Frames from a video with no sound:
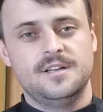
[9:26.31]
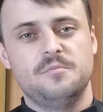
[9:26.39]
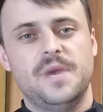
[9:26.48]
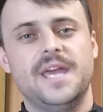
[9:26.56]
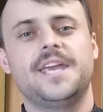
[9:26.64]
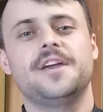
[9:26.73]

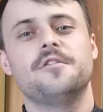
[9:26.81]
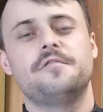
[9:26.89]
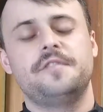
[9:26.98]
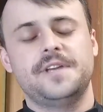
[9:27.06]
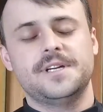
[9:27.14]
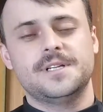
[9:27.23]
making her
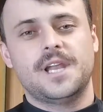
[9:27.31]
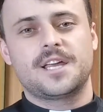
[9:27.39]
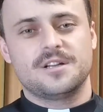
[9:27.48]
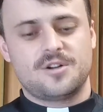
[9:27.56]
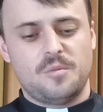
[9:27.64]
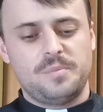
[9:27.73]
feel like
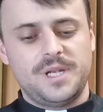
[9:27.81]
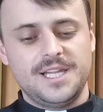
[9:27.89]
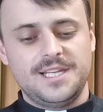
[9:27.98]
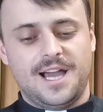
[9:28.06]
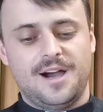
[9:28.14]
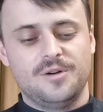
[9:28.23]
a
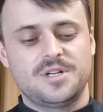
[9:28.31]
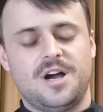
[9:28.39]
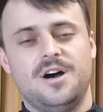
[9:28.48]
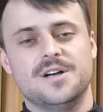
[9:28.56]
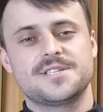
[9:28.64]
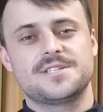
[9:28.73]
complete
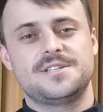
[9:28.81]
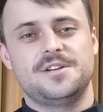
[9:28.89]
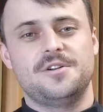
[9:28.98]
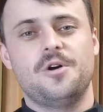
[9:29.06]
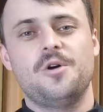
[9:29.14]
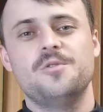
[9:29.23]
outcast in
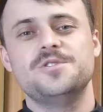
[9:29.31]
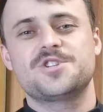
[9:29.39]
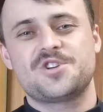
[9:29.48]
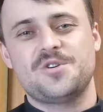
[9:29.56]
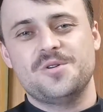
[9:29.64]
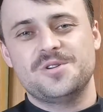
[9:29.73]
her own
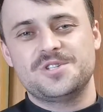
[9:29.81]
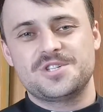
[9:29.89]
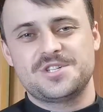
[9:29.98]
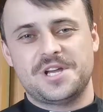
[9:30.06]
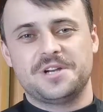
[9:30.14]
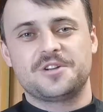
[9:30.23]

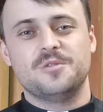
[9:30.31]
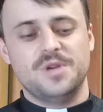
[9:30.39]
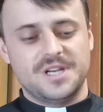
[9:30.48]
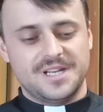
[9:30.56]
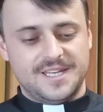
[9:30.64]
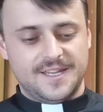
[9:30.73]
church and
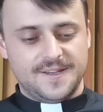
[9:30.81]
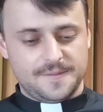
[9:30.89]
community.